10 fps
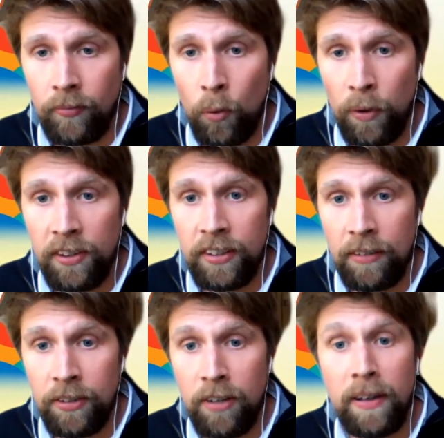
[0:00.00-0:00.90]
with a
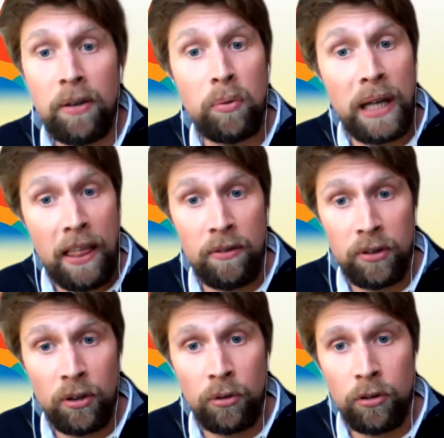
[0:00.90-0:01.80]
staff survey, we get the
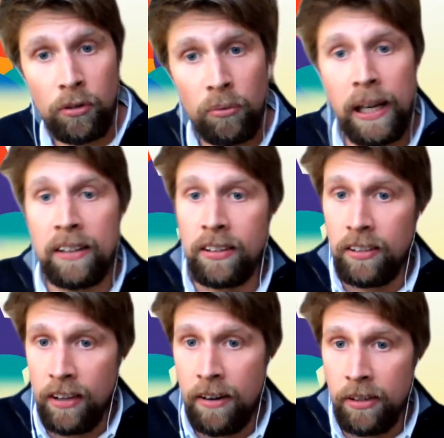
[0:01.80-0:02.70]
results, we ask
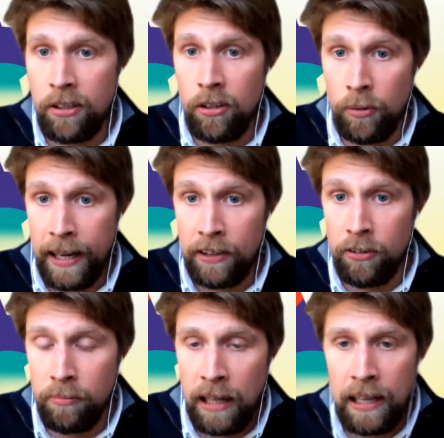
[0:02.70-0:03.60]
each area to do an
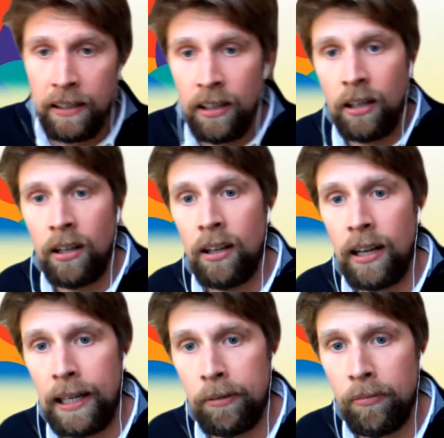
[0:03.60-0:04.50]
action plan,
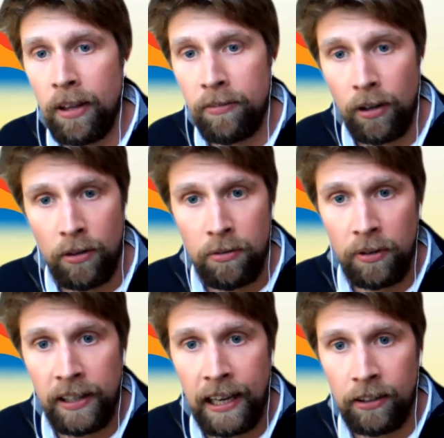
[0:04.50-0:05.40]
they follow
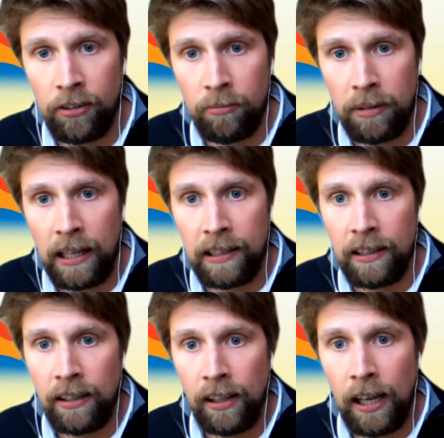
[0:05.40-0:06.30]
through on their action plan,
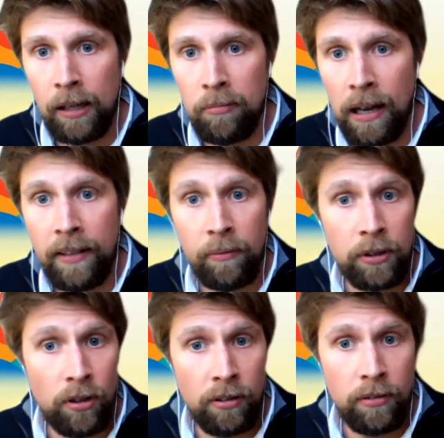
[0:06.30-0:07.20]
and then we
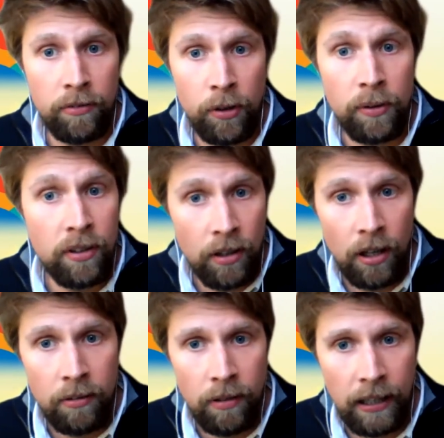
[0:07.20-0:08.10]
try and review it
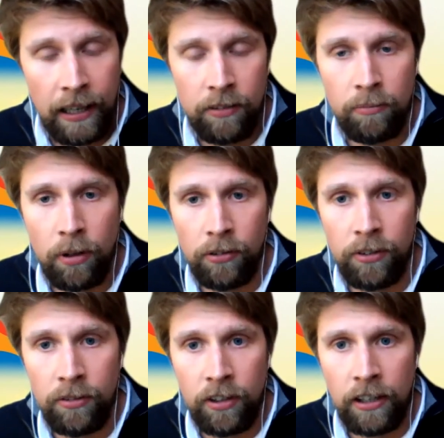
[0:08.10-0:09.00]
and get some
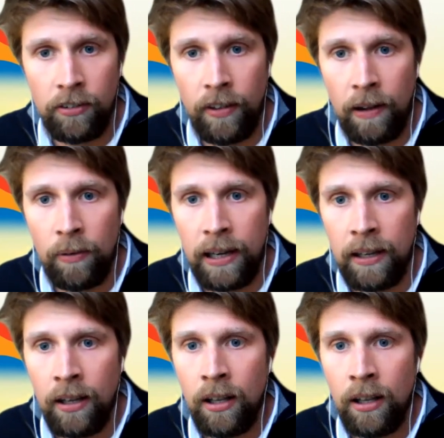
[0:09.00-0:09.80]
positive change that way.